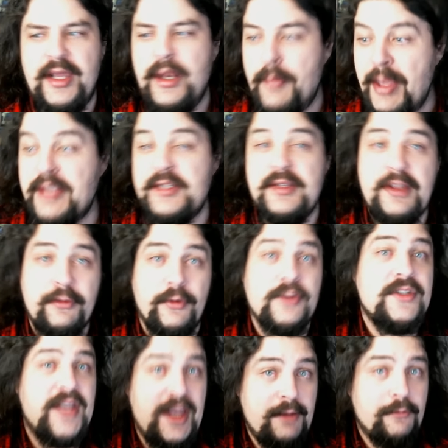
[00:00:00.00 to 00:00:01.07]
and it makes a
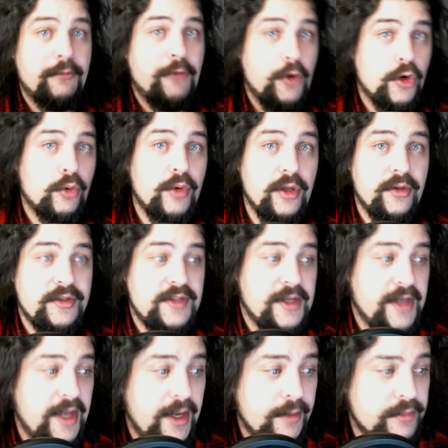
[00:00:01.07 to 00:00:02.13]
difference in
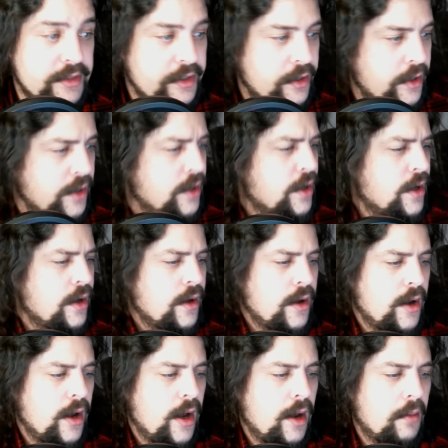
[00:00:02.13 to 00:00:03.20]
photorealistic games.
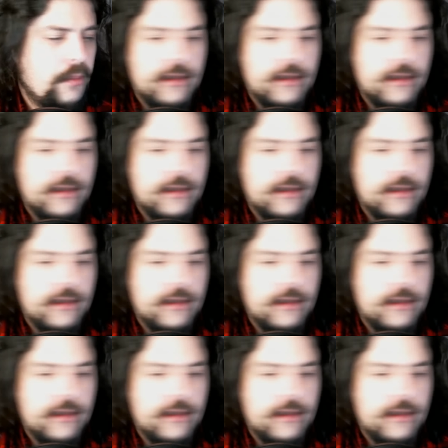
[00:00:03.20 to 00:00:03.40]
But